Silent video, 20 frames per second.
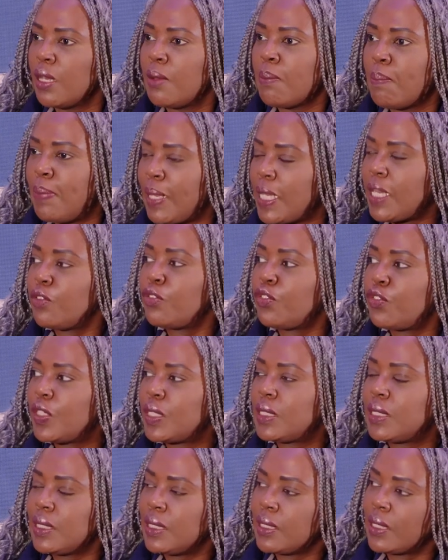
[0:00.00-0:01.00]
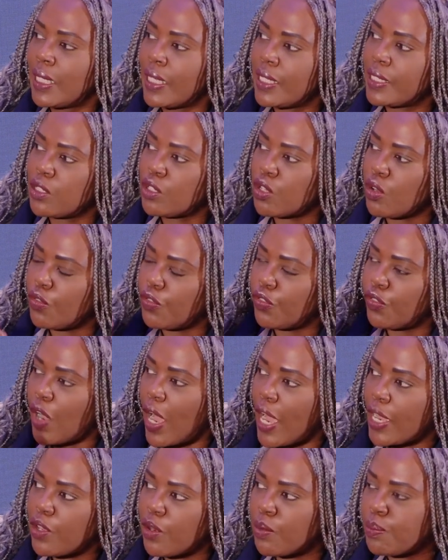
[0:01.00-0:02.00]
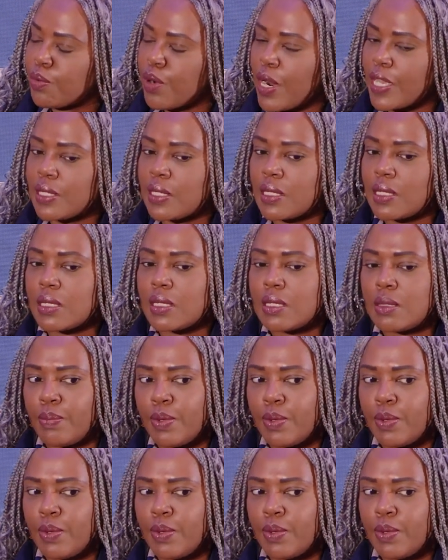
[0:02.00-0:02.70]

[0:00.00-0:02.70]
benefit in case of higher prices,